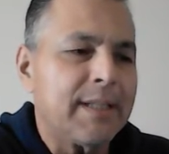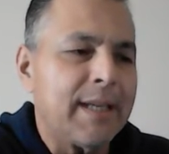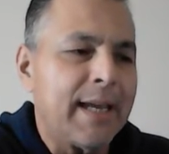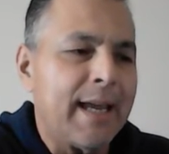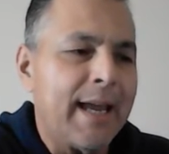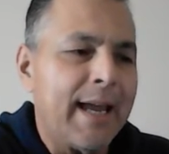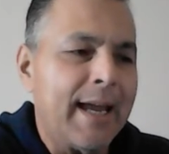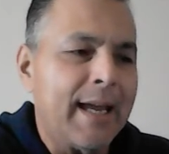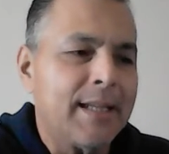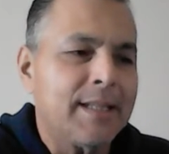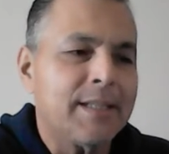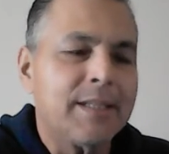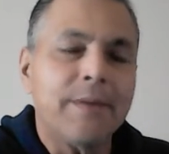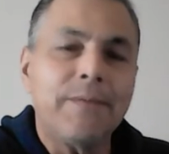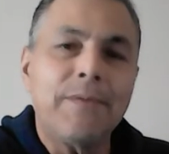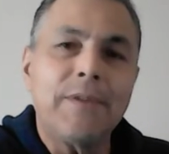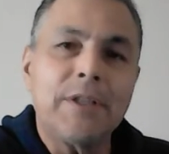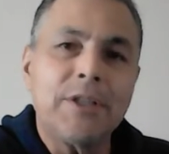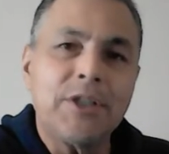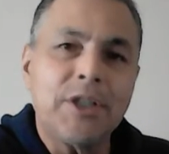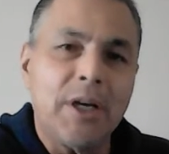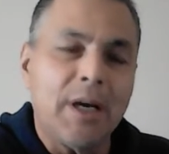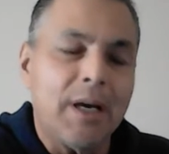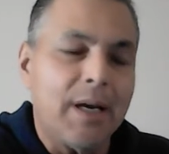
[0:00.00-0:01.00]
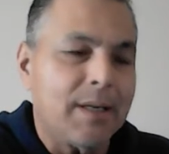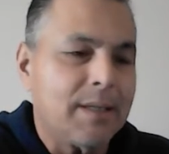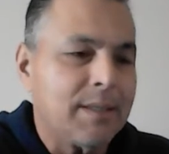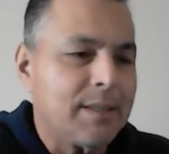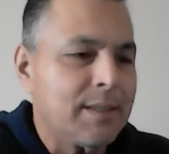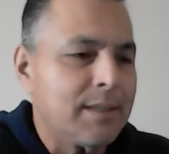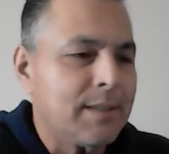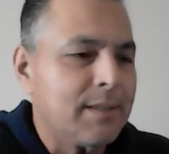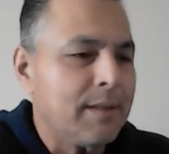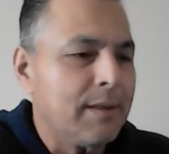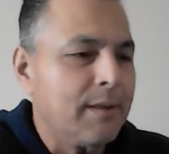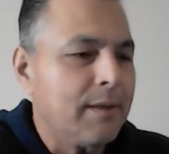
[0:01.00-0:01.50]
the hands of the
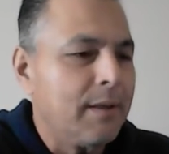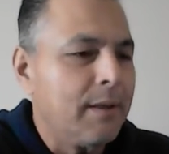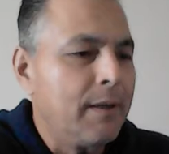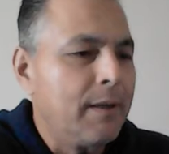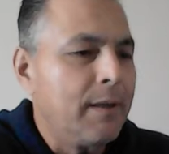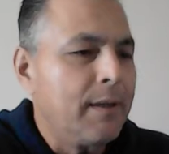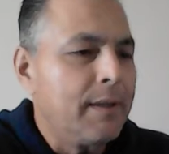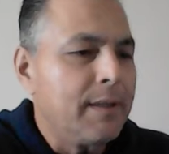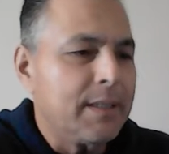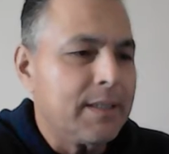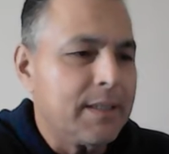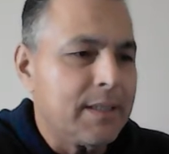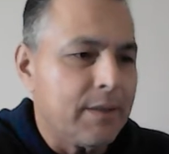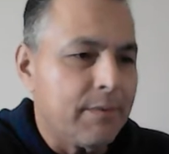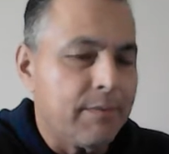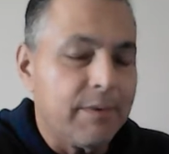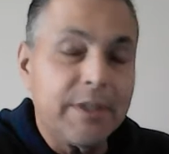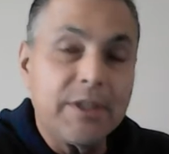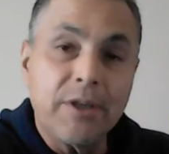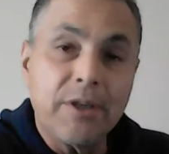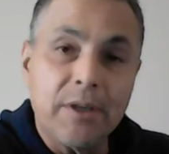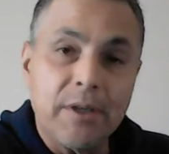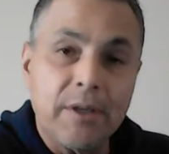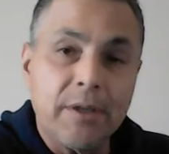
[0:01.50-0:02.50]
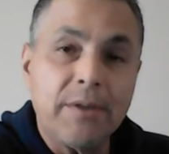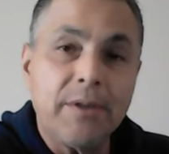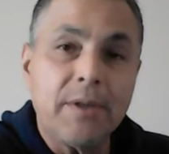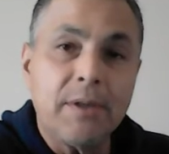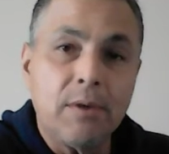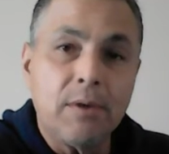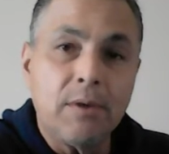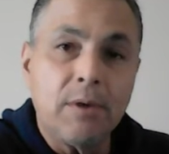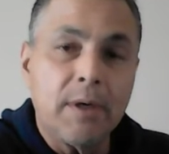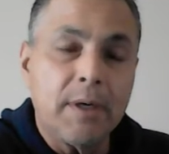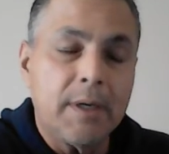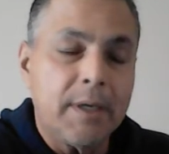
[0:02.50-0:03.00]
just. It's the return of the
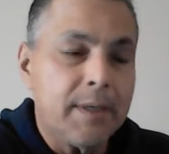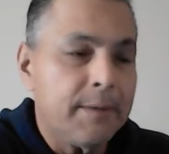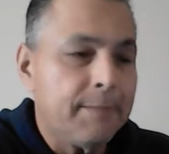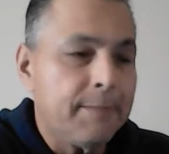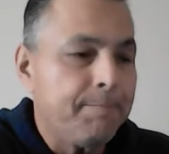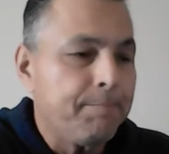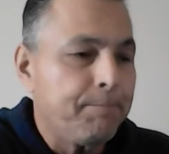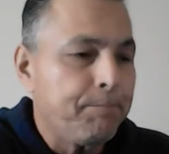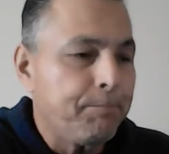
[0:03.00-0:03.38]
Lord.